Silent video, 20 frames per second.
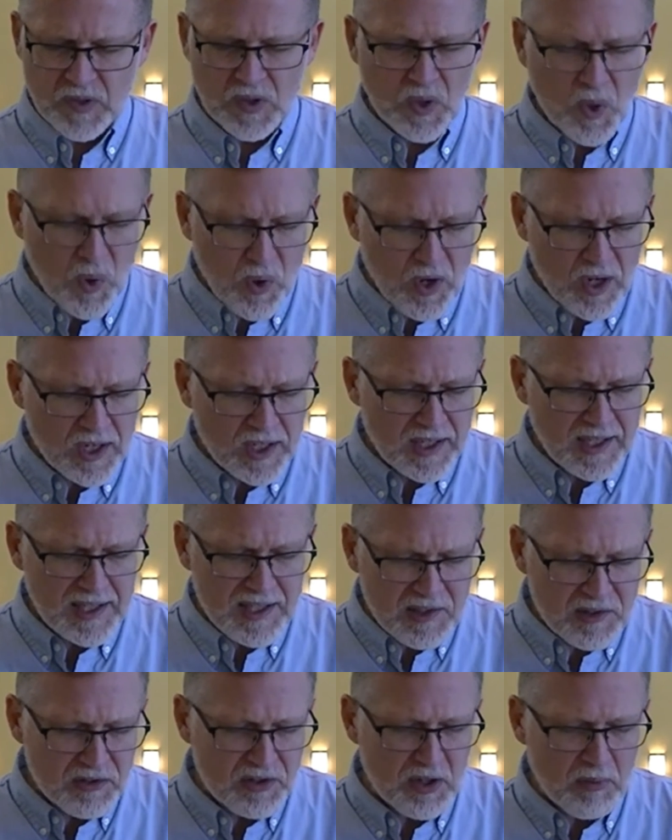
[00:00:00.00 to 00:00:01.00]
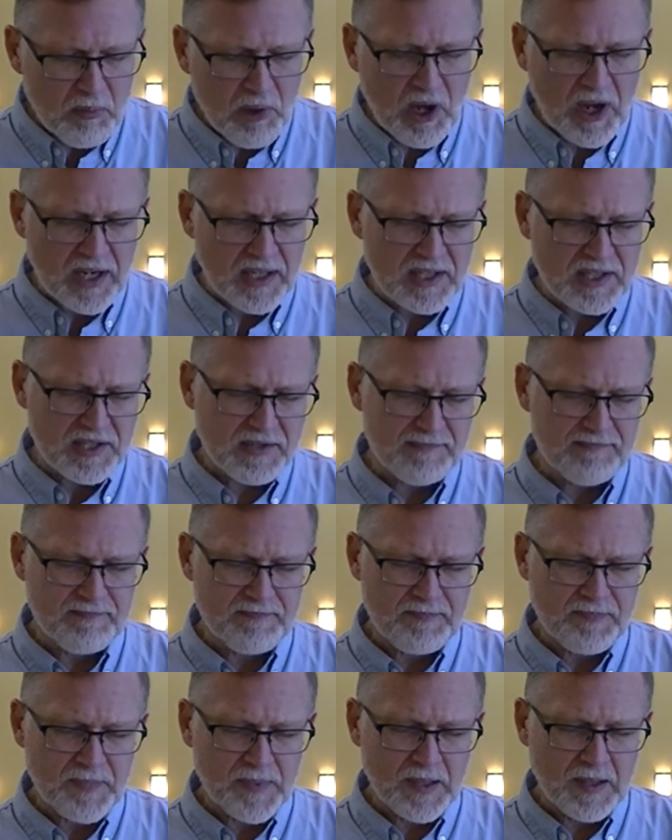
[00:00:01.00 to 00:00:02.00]
Lord, heal their bodies.
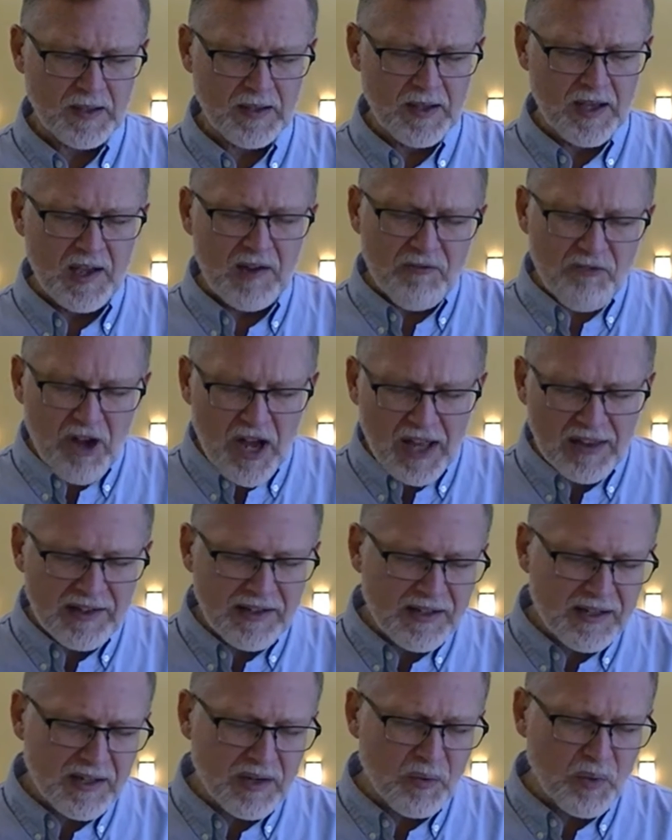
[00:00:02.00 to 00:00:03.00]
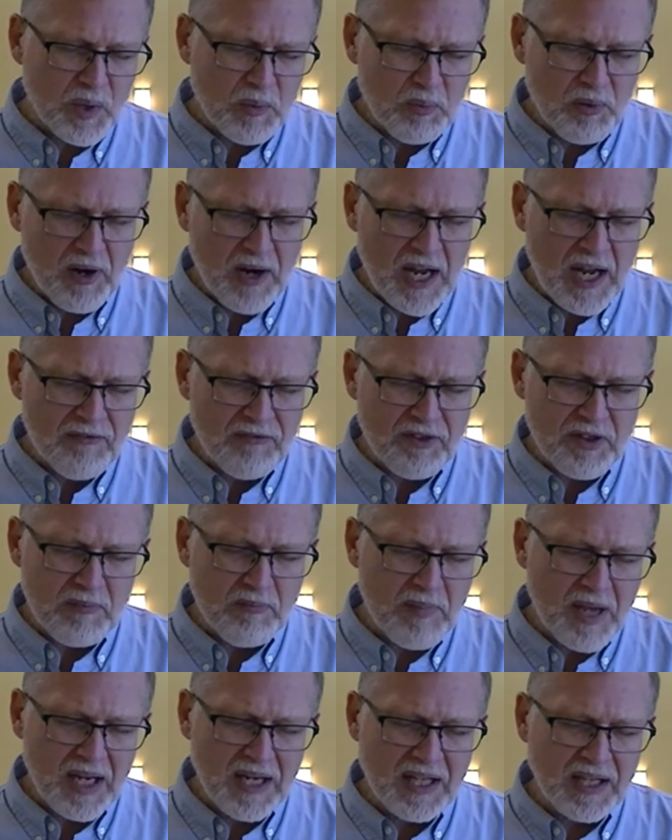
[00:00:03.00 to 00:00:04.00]
Father, we pray for the
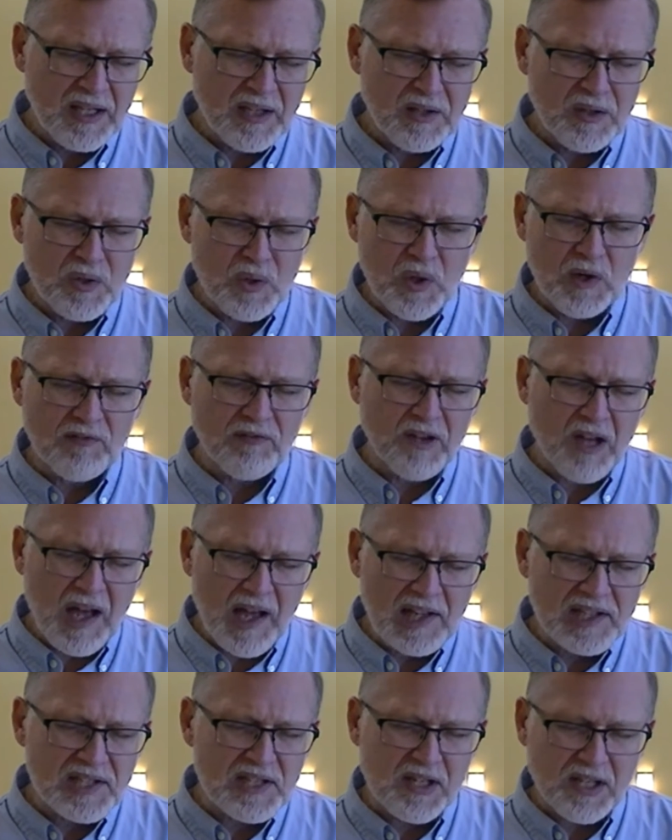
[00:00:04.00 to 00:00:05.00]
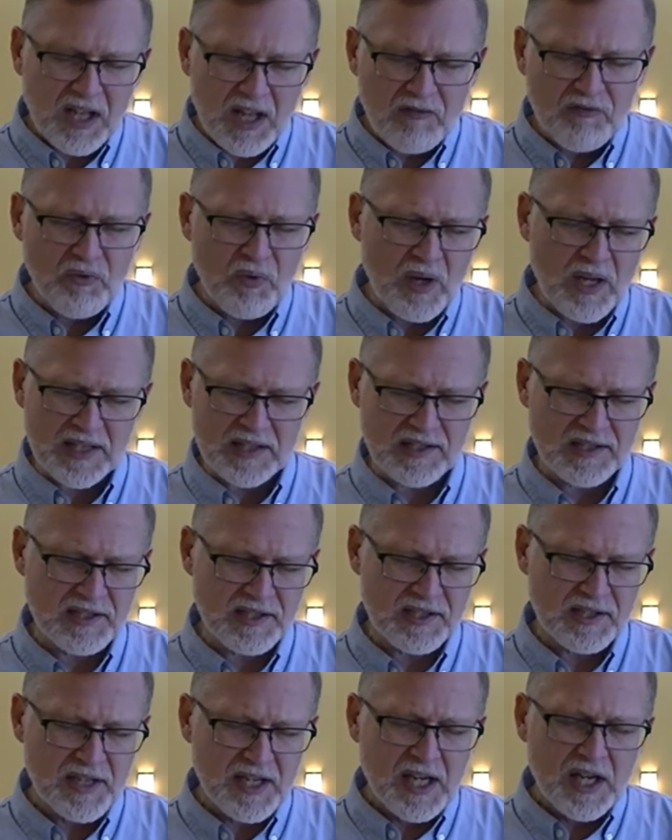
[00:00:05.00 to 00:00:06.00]
many who have lost loved
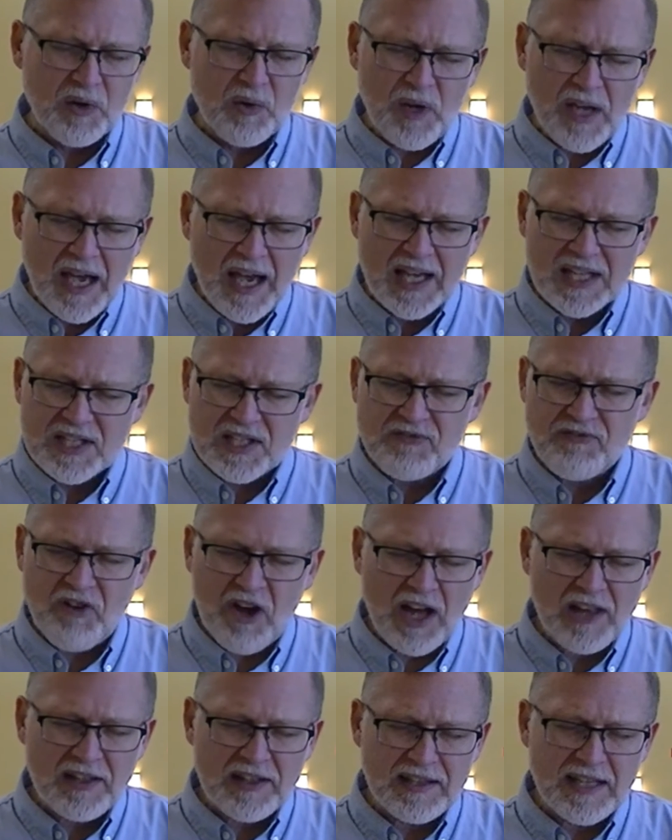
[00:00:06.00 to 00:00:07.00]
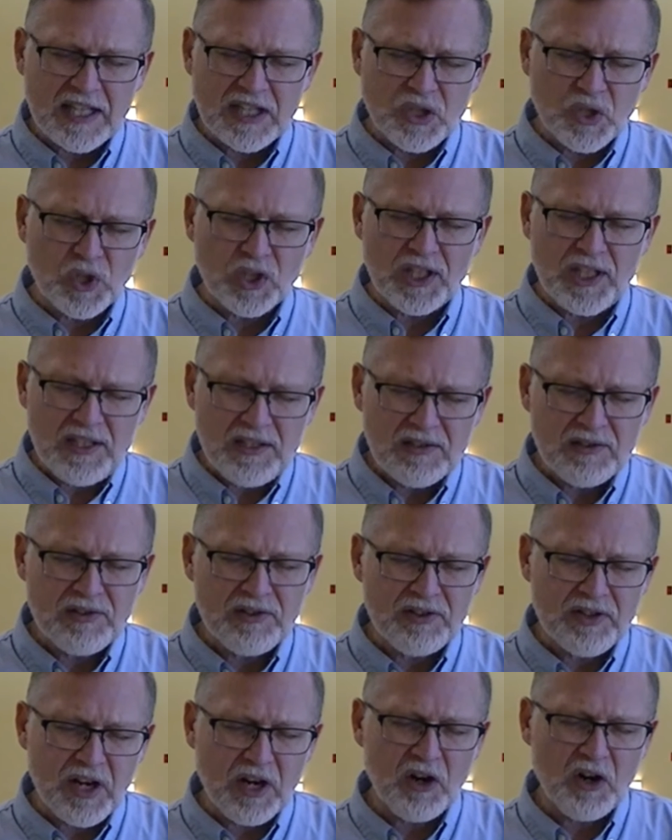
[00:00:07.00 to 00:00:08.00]
ones. We ask, Father, that you'll
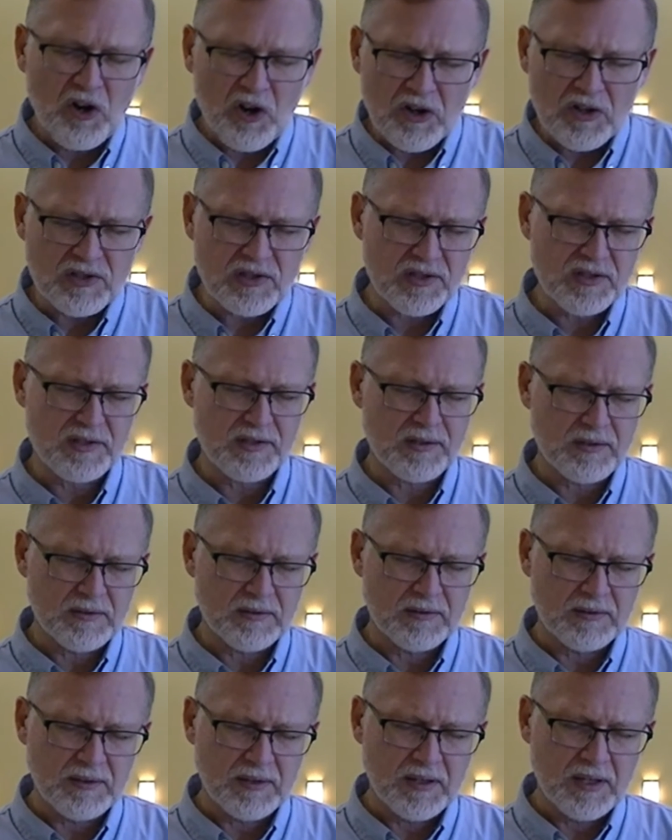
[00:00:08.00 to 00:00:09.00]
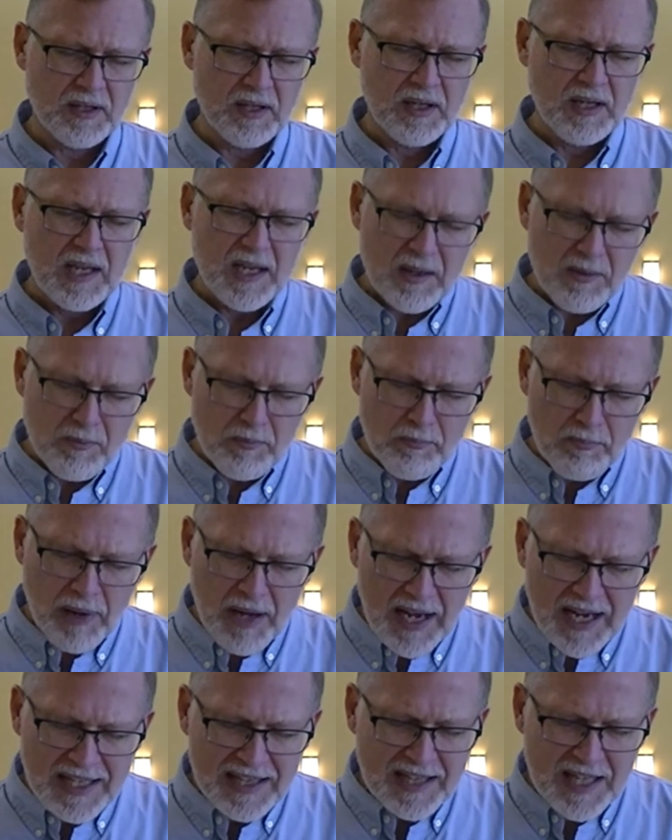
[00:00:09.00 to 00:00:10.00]
heal their hurts.
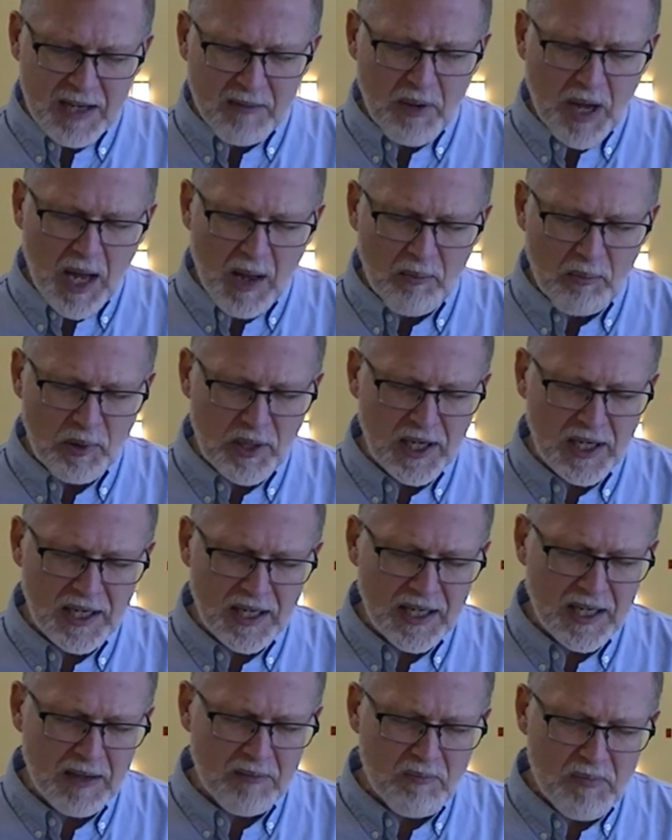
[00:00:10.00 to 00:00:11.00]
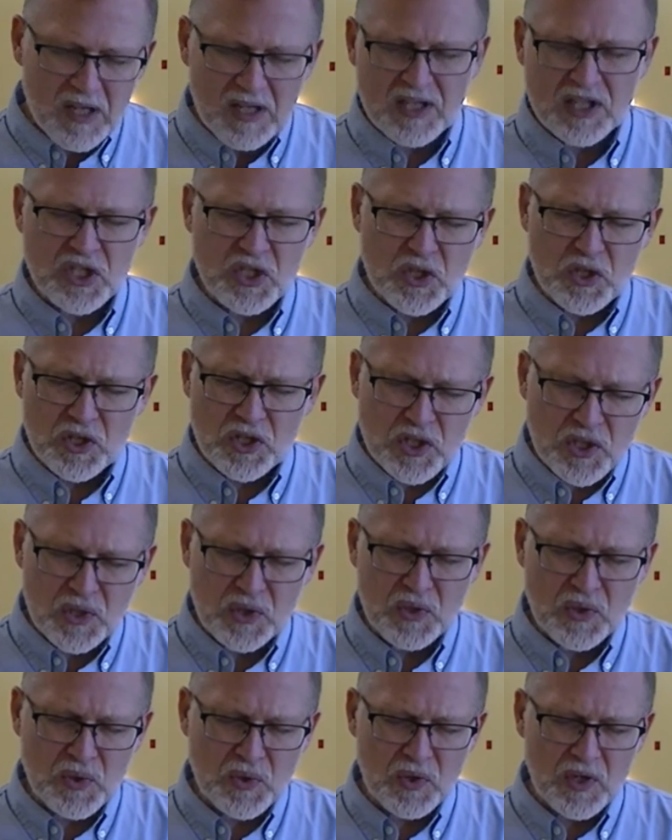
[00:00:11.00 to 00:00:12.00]
Bind them up and minister
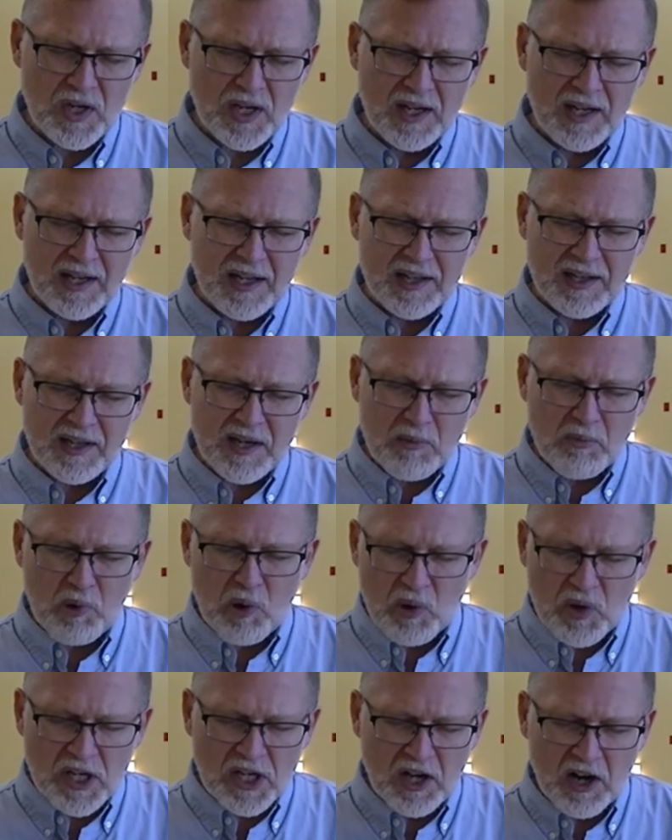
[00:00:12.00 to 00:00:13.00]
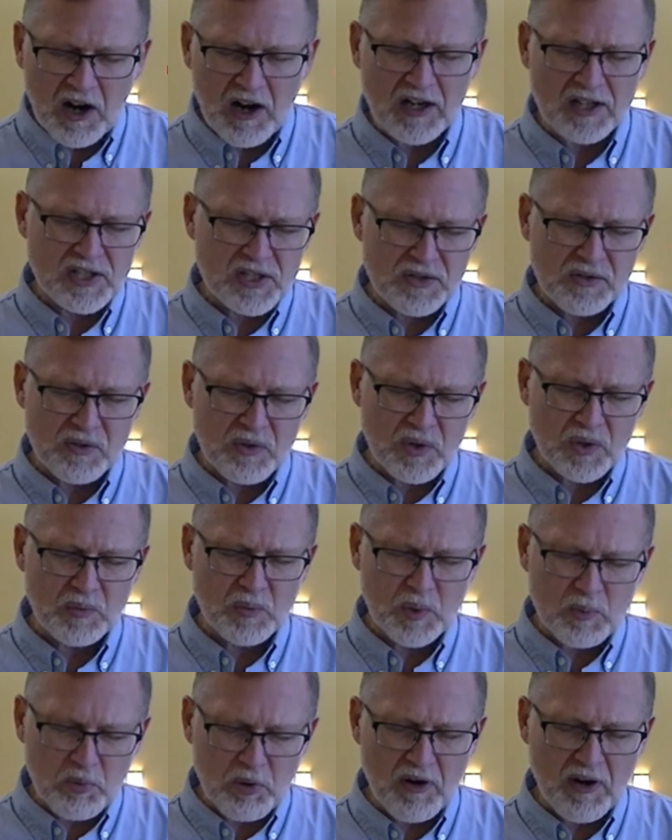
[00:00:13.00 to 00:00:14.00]
to their broken hearts, Lord,
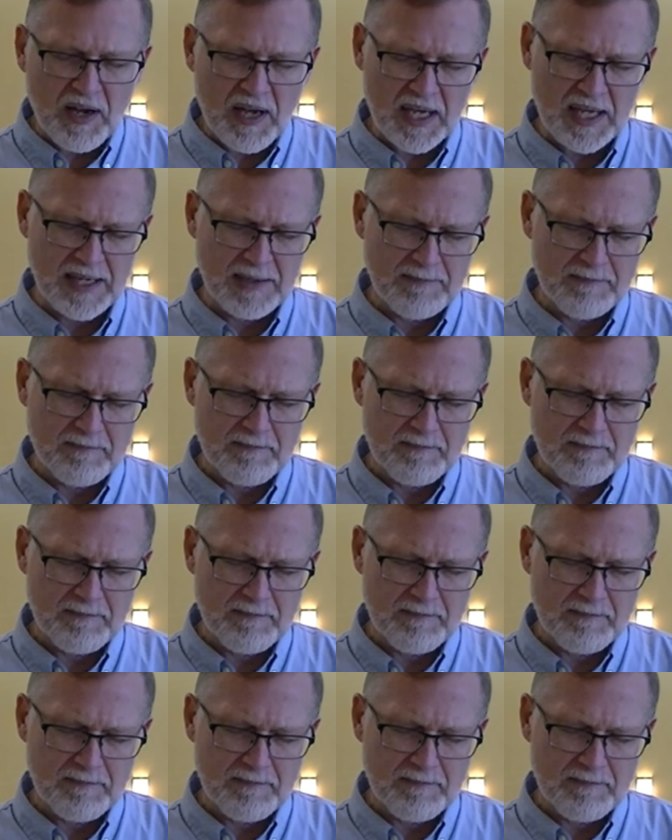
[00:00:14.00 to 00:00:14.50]
we pray.